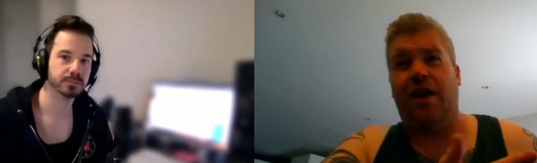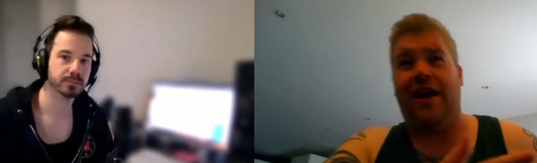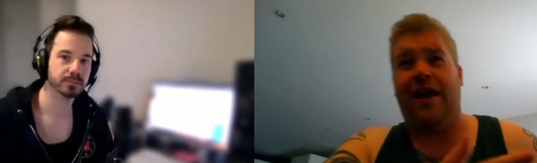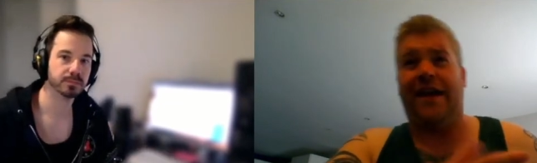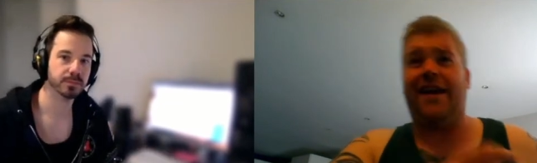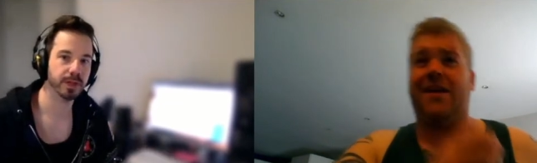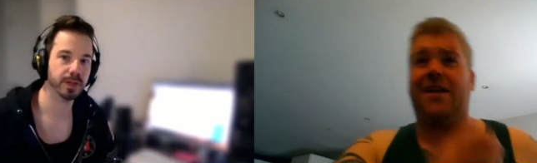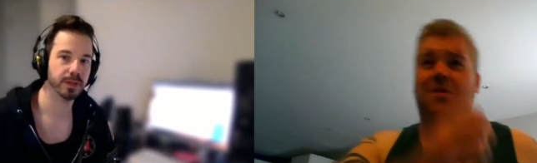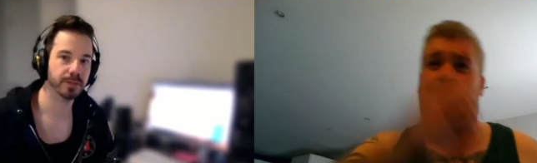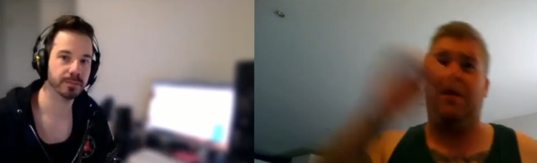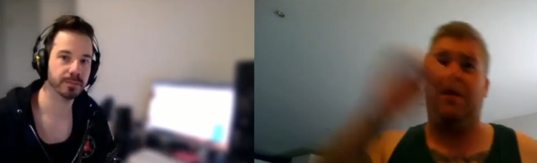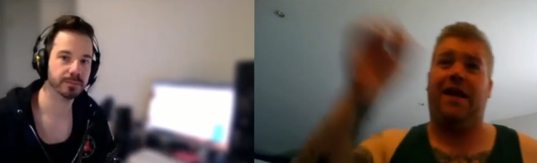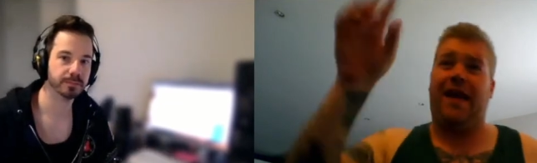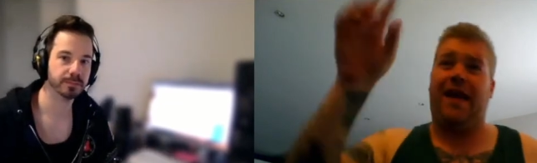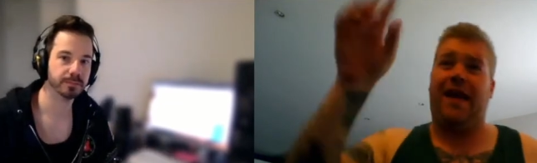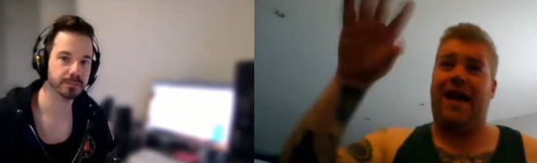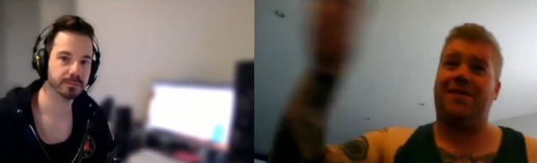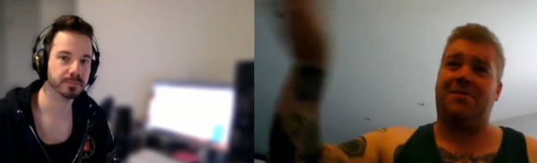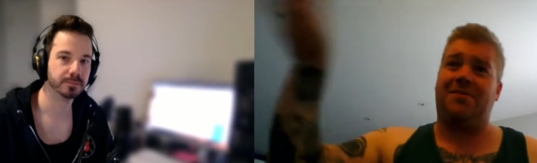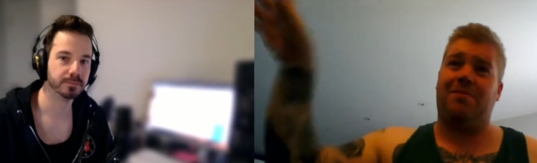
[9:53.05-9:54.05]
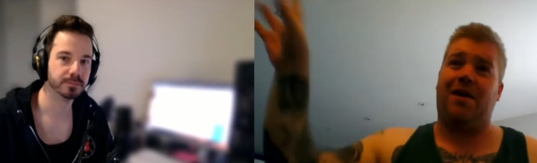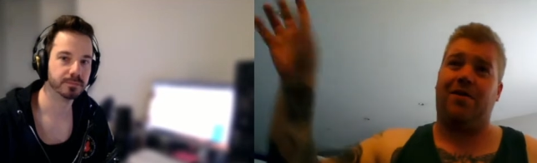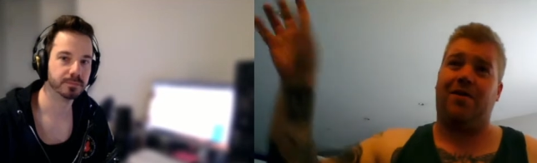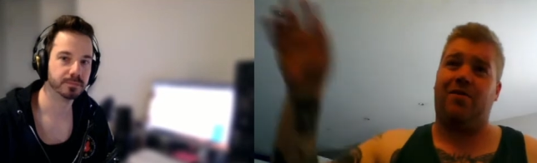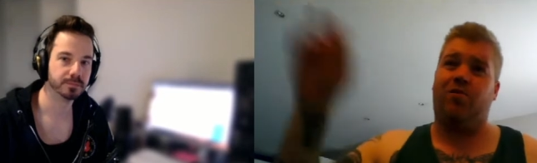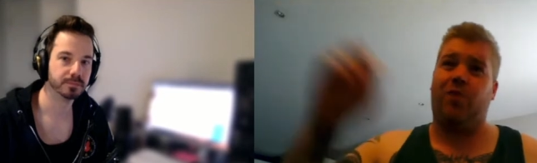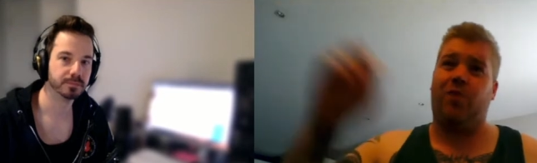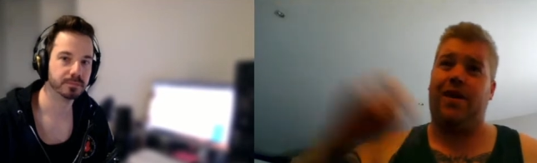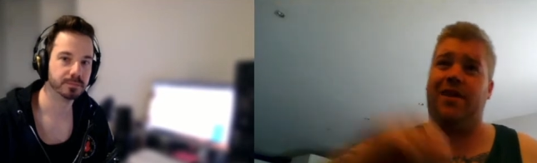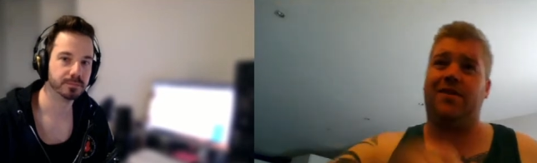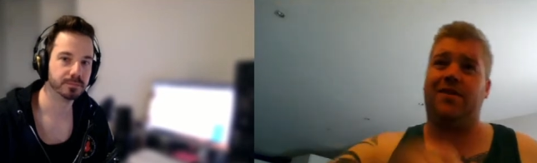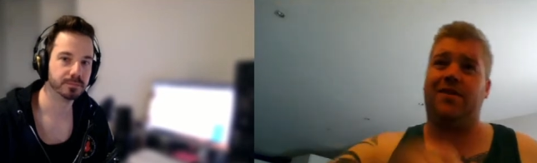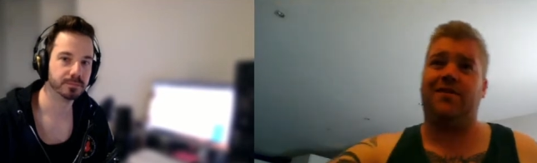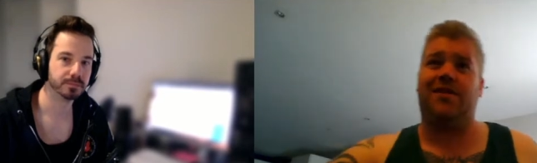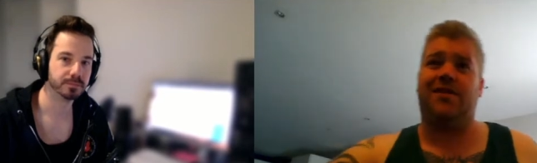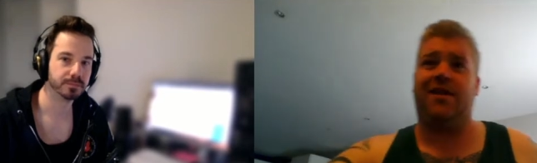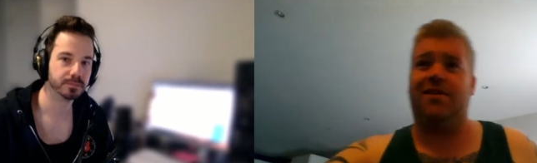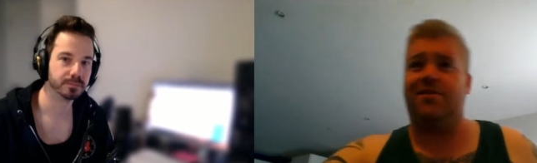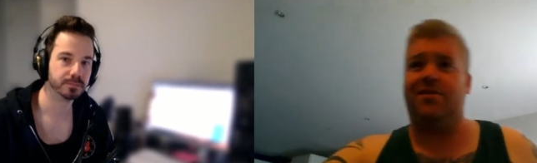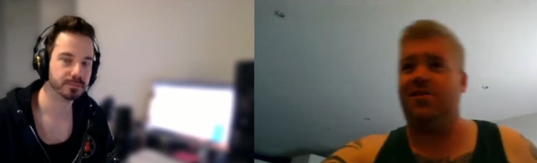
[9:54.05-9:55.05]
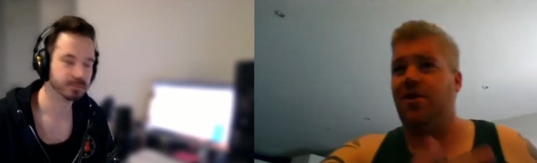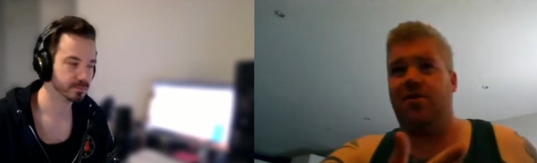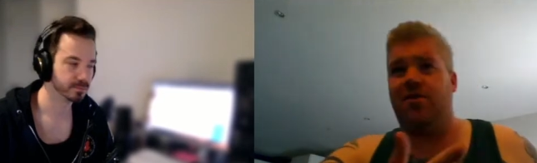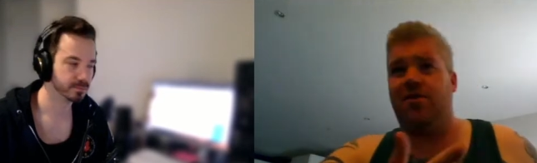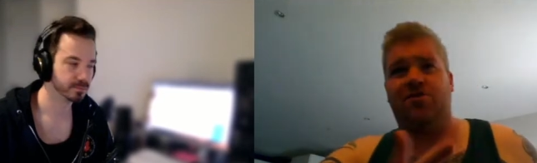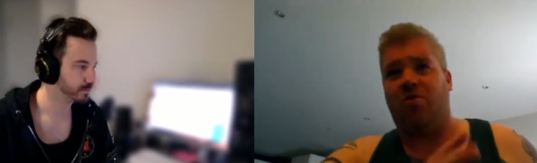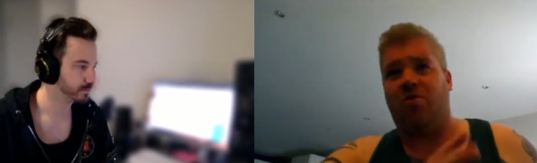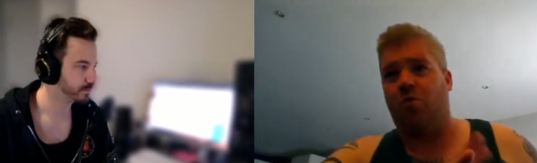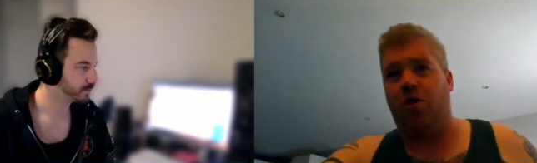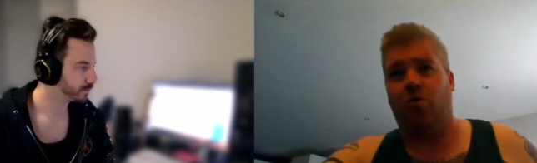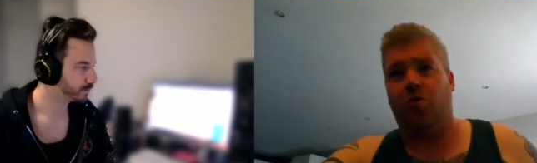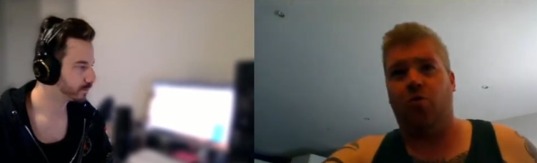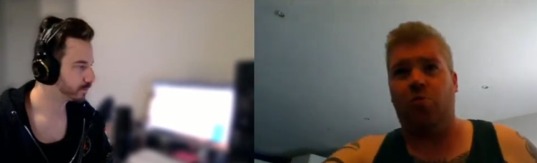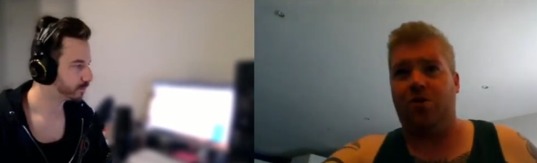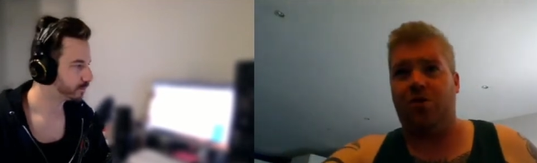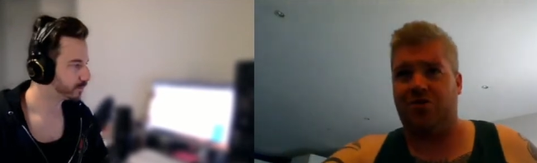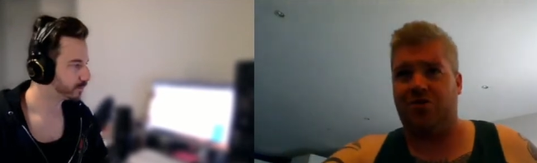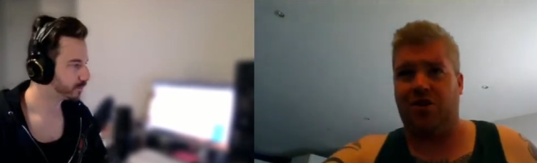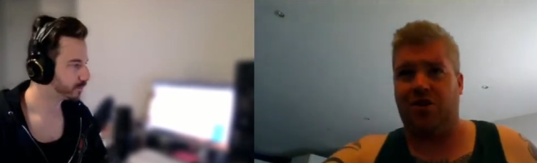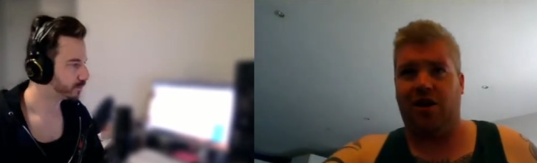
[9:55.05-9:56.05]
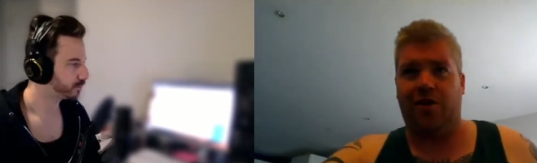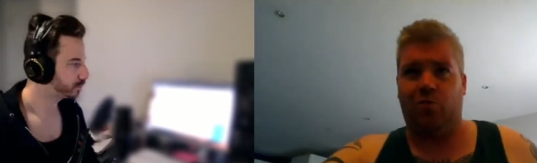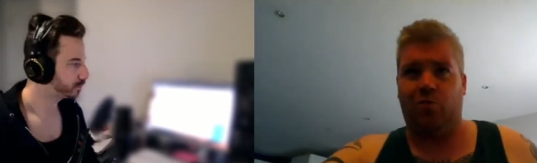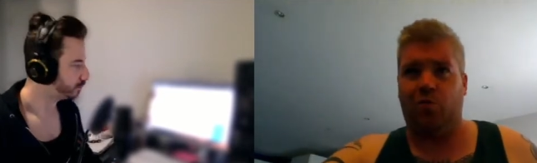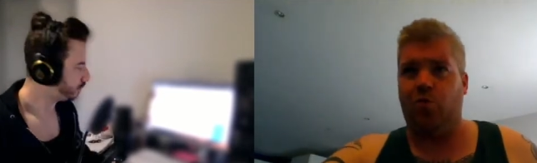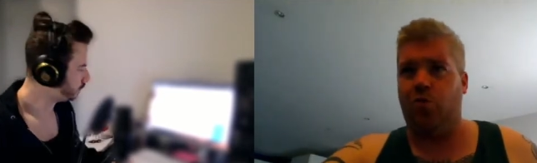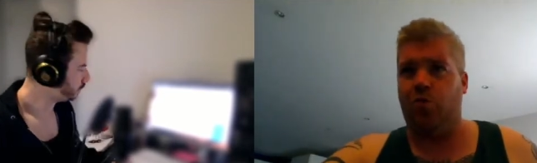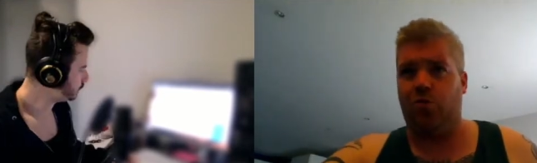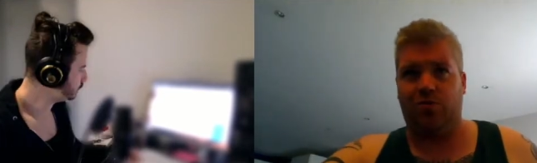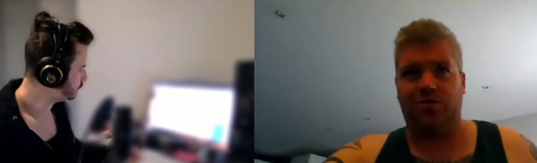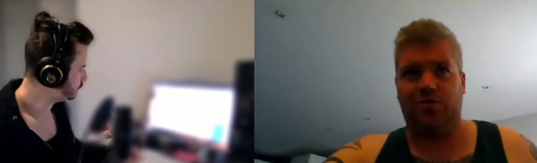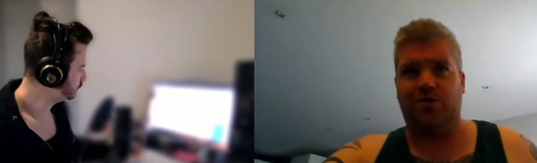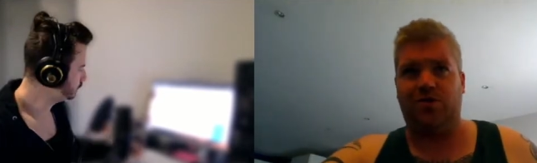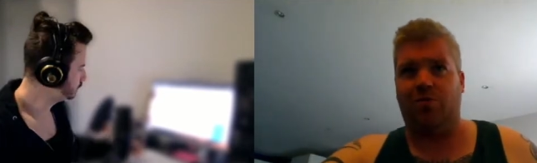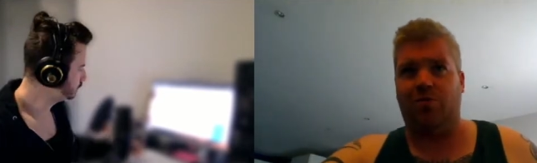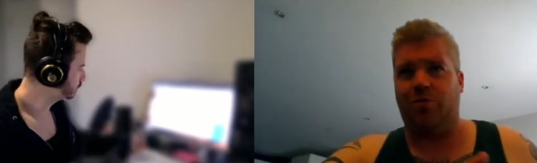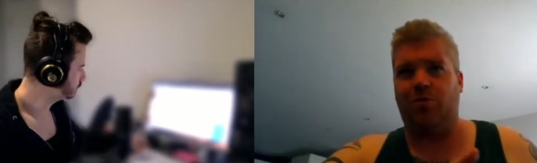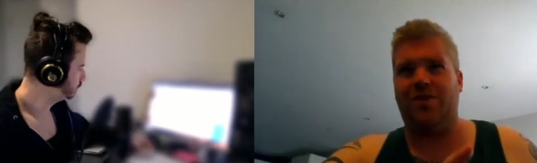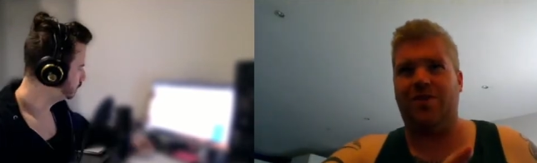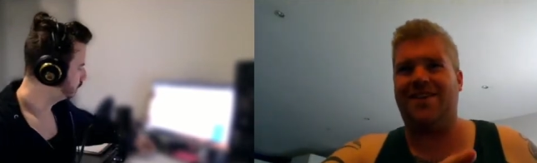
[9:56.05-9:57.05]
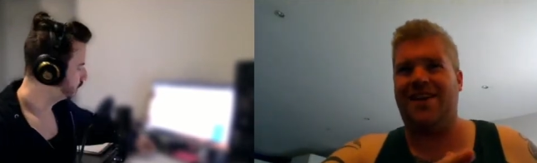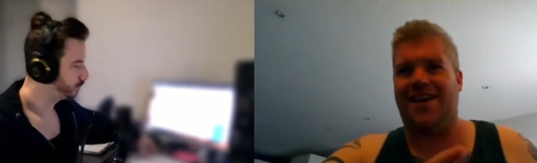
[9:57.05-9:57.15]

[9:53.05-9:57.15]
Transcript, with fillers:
Speaker 1: Like it's been X amount of weeks since you know someone almost started a war or someone.